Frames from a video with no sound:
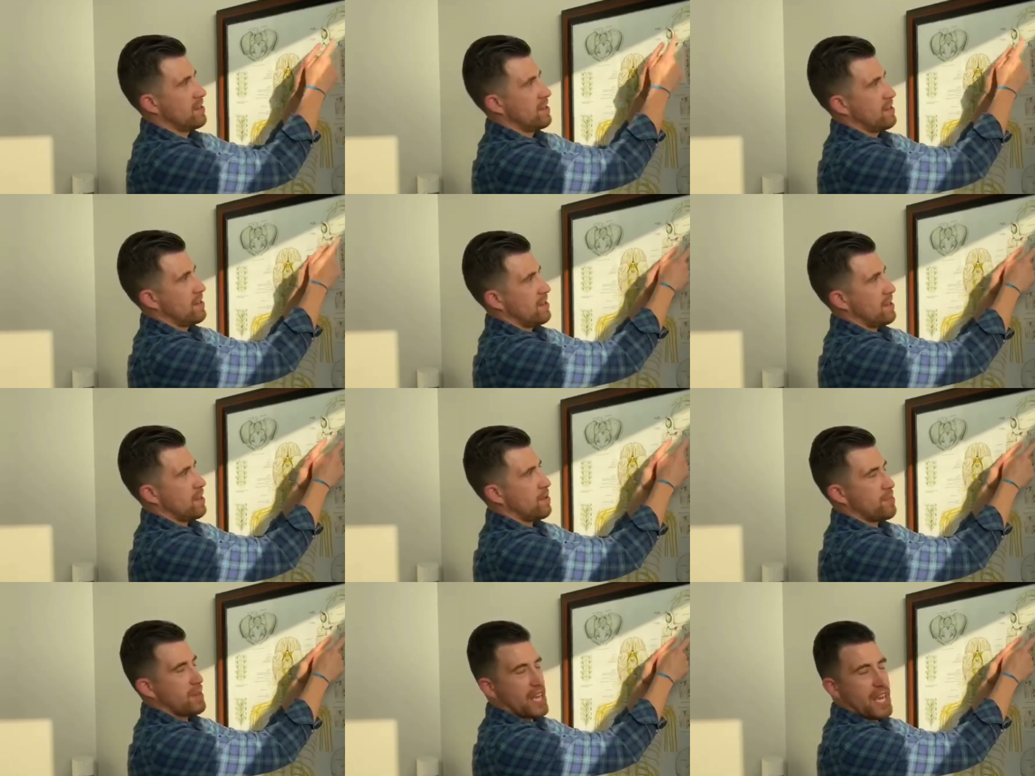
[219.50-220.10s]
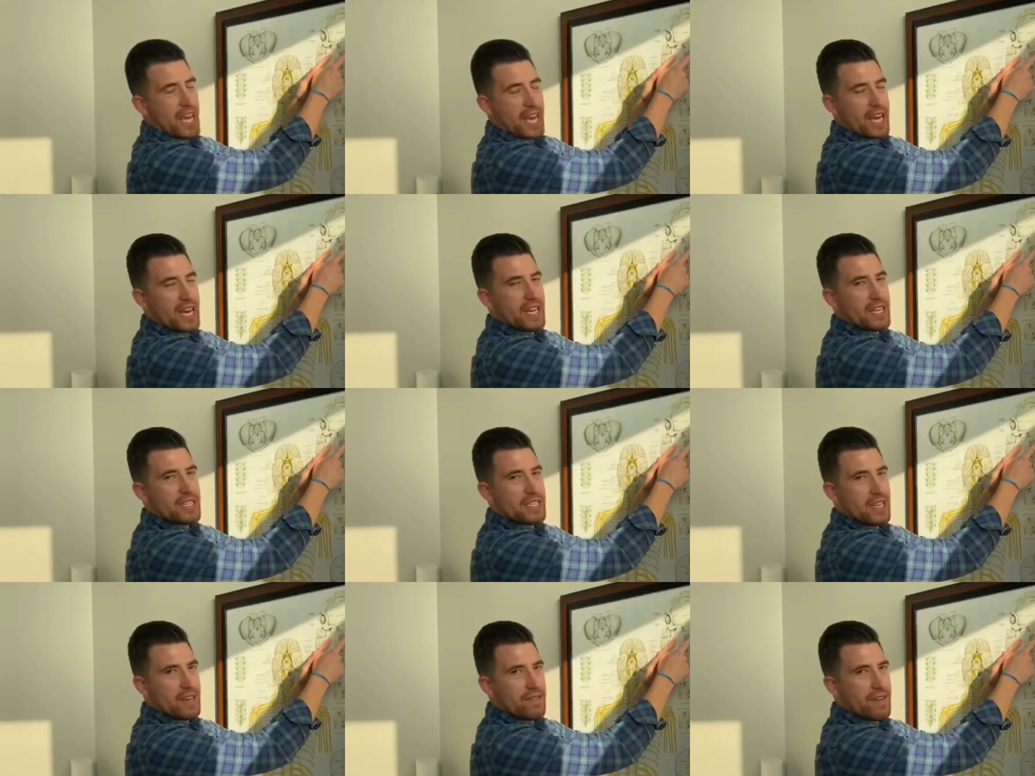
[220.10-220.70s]
the
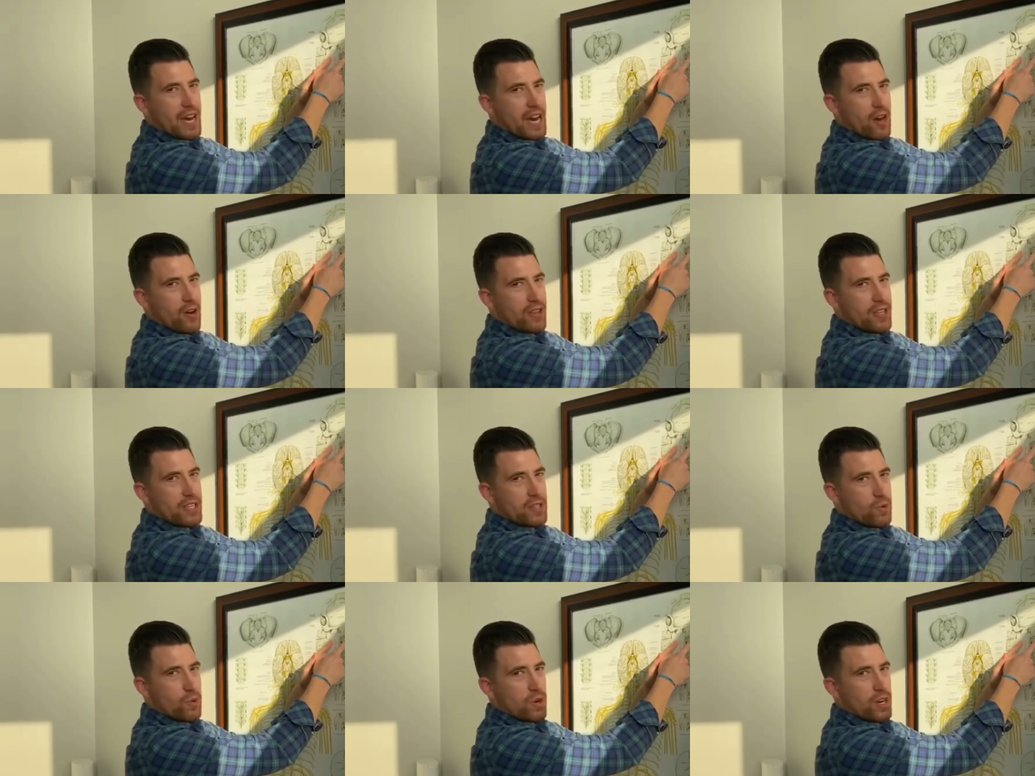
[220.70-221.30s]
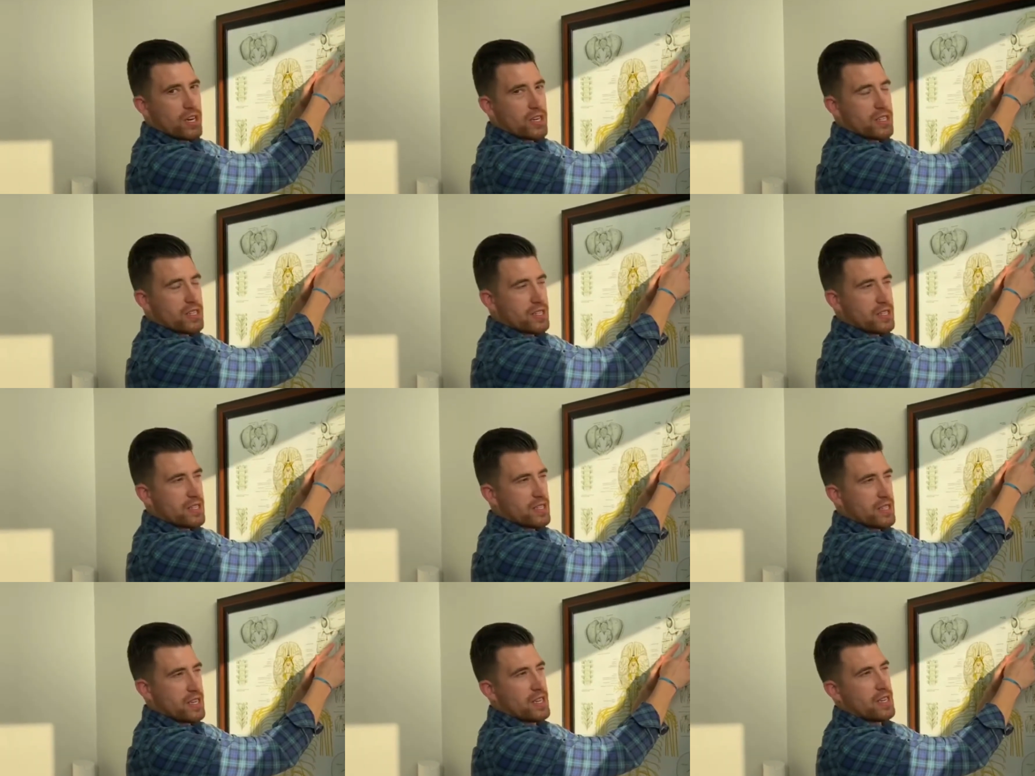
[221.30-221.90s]
mechanics of how this works,